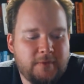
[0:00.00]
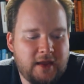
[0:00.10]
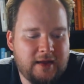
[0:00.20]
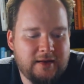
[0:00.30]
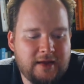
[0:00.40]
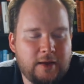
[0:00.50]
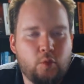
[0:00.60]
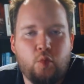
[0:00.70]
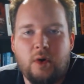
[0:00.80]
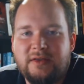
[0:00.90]
And
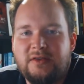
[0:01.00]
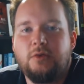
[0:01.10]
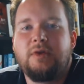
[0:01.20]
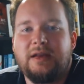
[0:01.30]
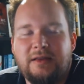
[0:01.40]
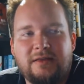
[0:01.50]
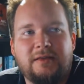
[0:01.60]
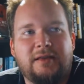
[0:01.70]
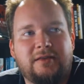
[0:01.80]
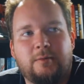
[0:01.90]
again, once you get into
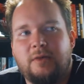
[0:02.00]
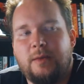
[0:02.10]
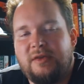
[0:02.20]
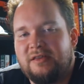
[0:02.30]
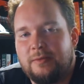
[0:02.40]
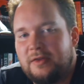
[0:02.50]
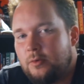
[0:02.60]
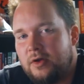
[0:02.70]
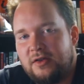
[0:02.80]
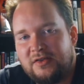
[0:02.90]
this, it might be
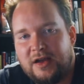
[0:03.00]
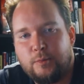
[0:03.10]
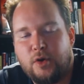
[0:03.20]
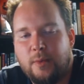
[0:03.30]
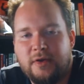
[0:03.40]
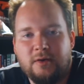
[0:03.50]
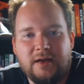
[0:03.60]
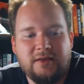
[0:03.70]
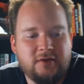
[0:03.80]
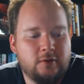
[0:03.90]
something where you start popping
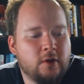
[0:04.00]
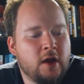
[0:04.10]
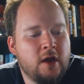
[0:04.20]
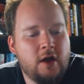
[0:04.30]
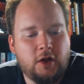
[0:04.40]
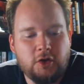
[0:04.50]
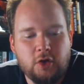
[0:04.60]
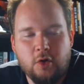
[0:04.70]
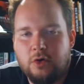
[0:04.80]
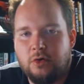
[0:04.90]
around to
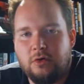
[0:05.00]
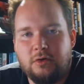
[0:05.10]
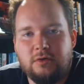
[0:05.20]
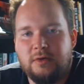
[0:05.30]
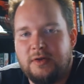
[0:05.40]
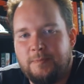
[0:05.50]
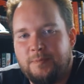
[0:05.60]
local